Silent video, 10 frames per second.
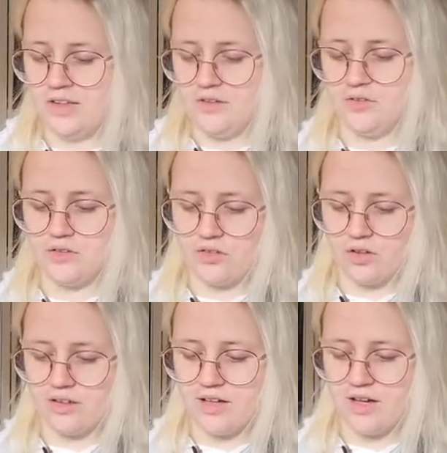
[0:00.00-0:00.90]

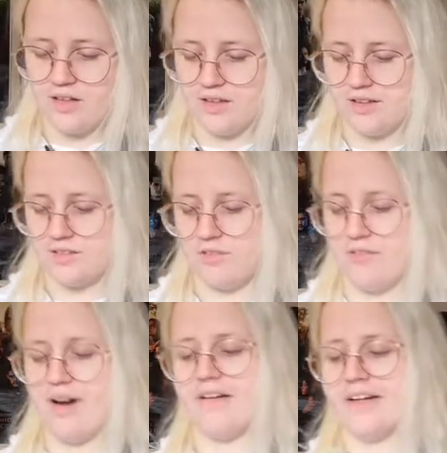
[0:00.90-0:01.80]
Sonia is a
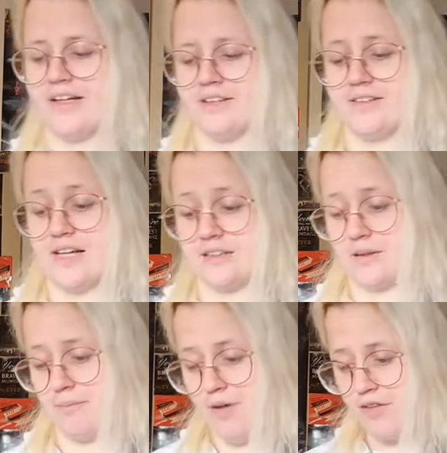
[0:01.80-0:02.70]
very
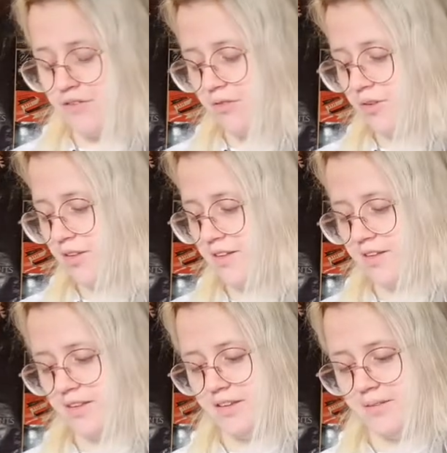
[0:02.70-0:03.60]
exacting mother for
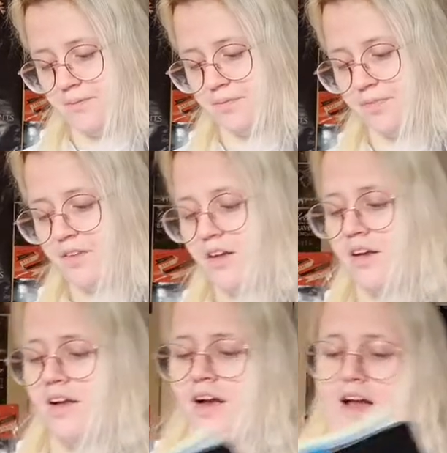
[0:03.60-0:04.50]
Cordelia.
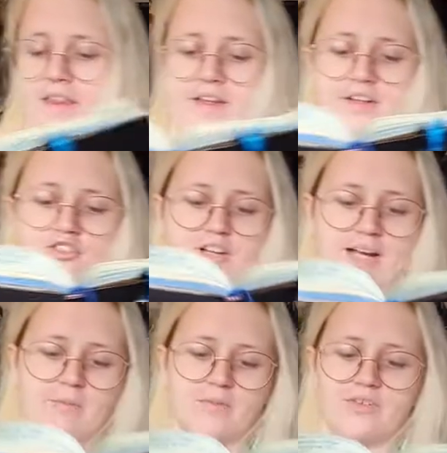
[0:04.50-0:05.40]
And then
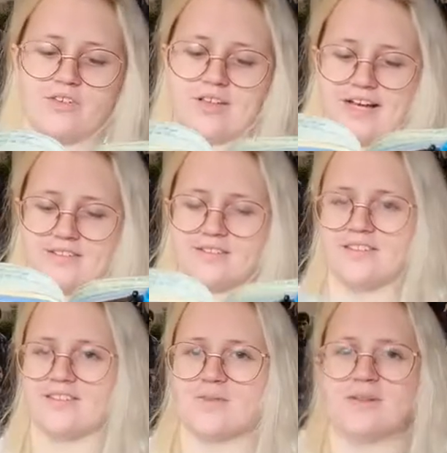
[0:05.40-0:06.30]
James
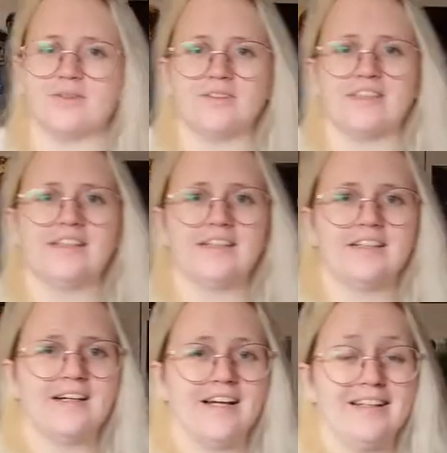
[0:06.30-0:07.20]
dances with
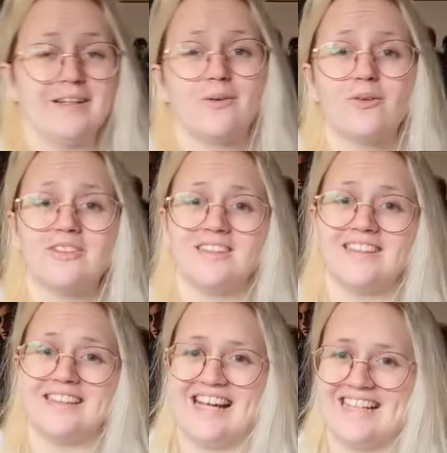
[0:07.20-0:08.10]
Cordelia, and he calls her
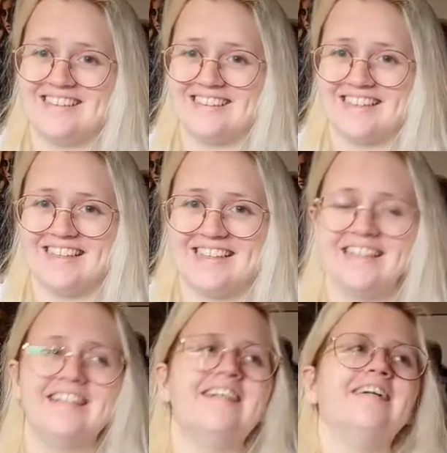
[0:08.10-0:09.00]
Daisy,
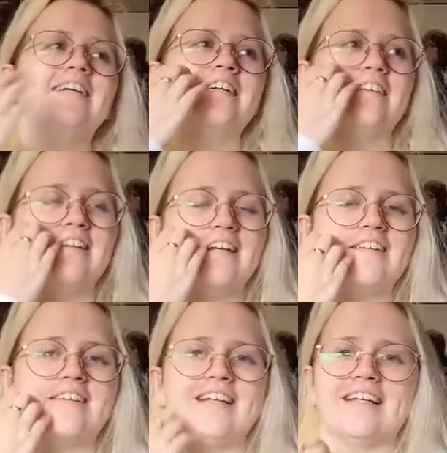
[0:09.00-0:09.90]
because that is
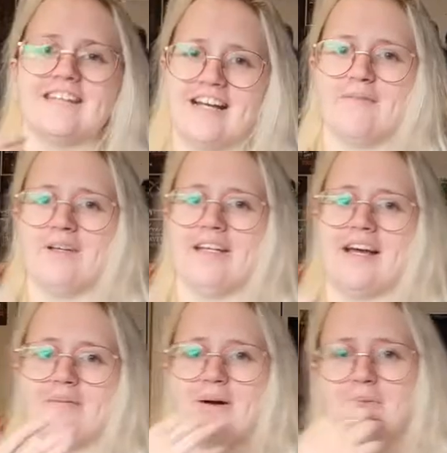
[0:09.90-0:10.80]
the nickname he
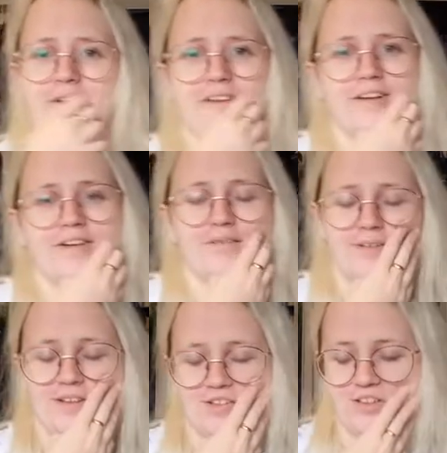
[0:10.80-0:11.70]
came up with her when